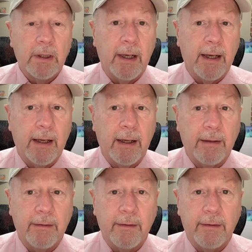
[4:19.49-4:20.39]
uh,
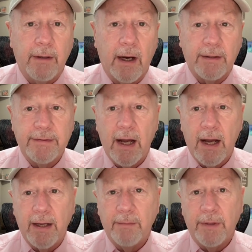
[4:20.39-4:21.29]
our
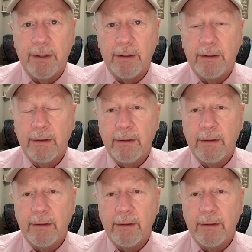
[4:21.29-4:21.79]
time in